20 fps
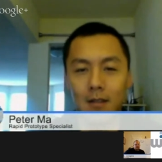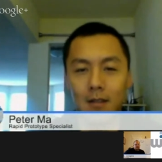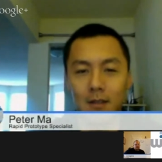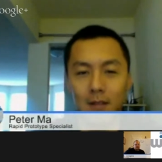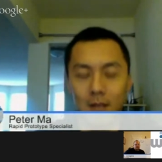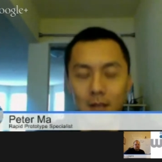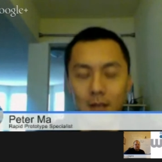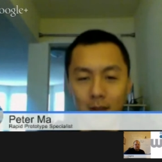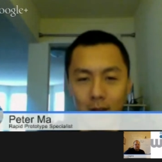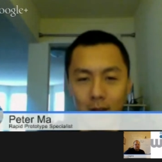
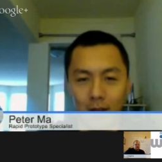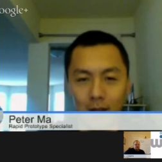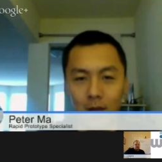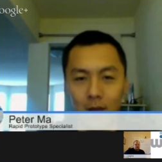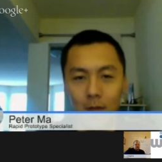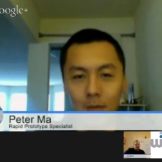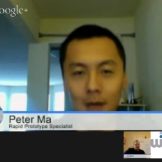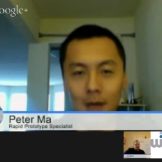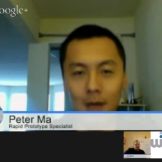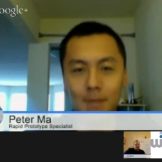So
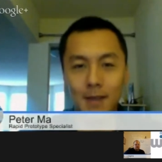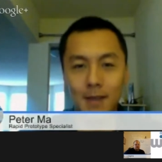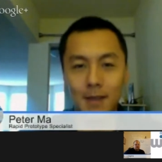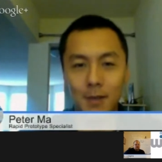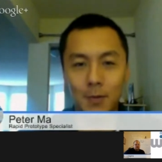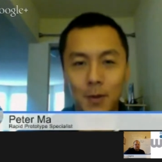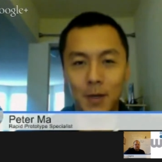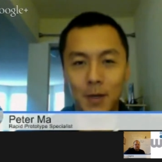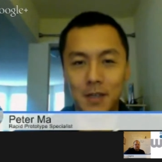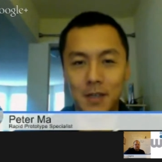my best
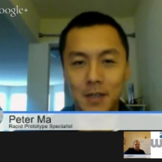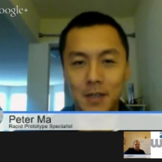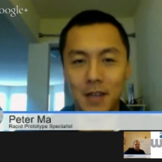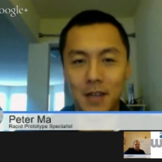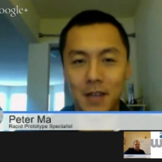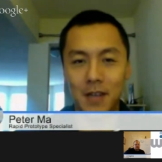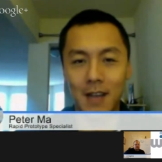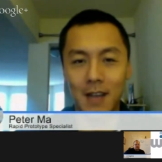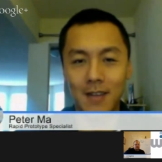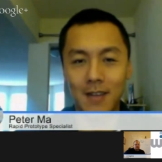way is just
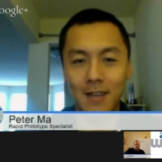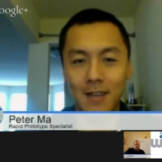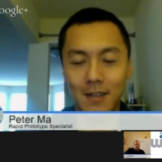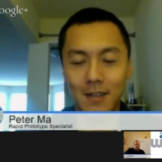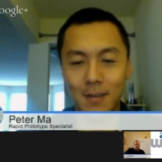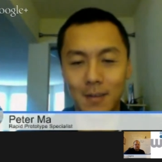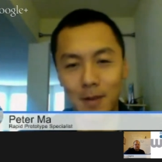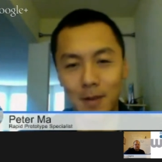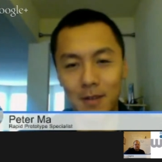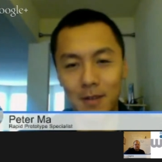ask the
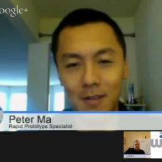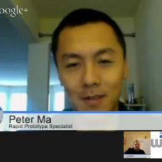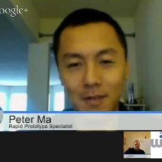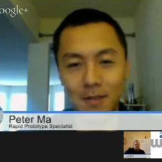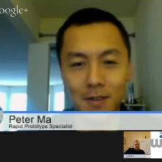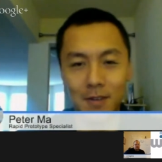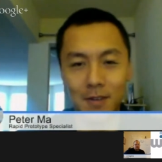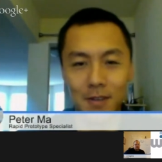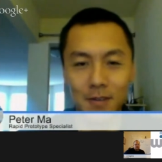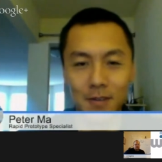sponsors
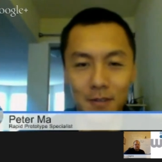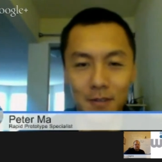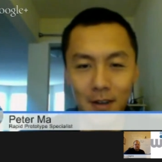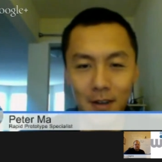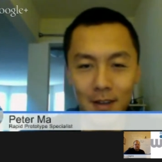first of all,